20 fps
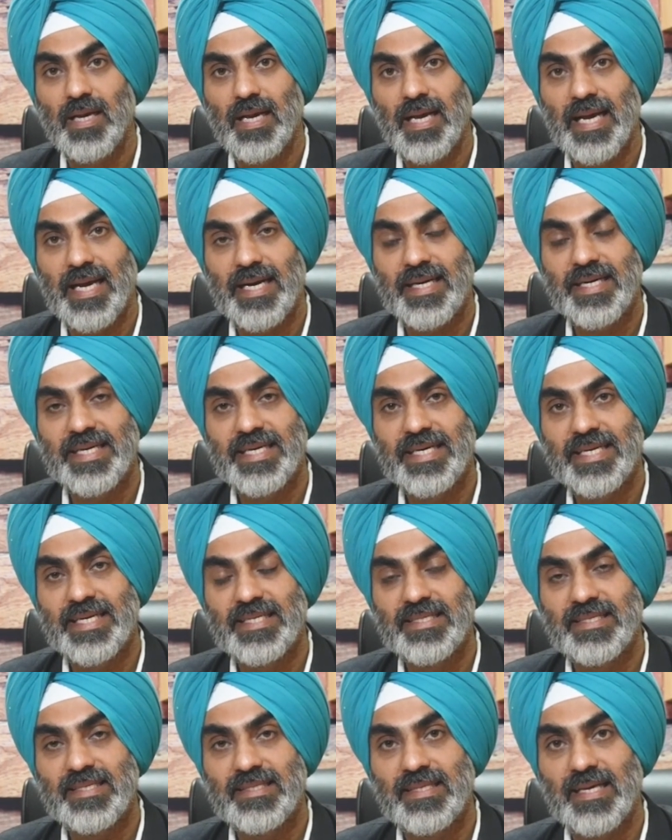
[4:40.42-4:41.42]
and
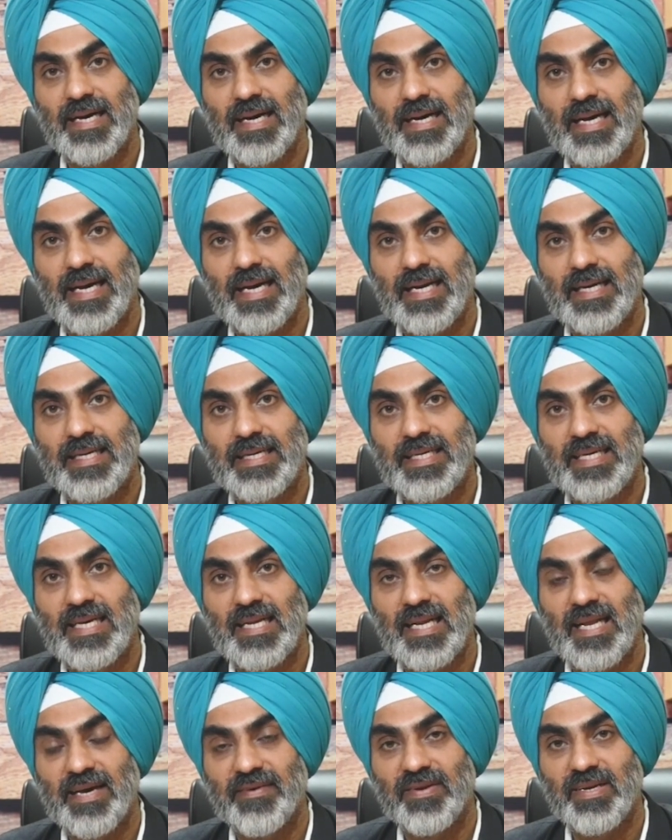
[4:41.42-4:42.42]
decreases the
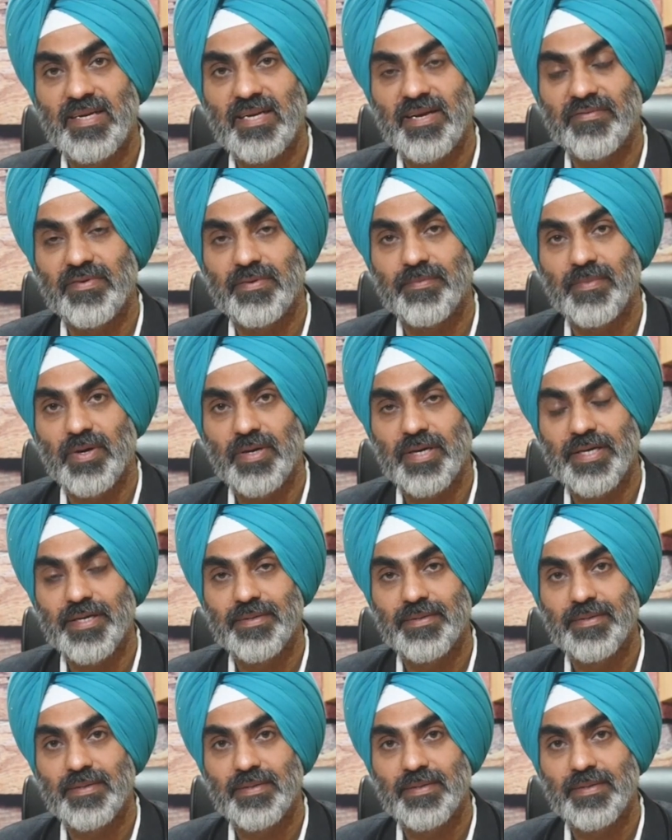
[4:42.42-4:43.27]
LDL level in our body.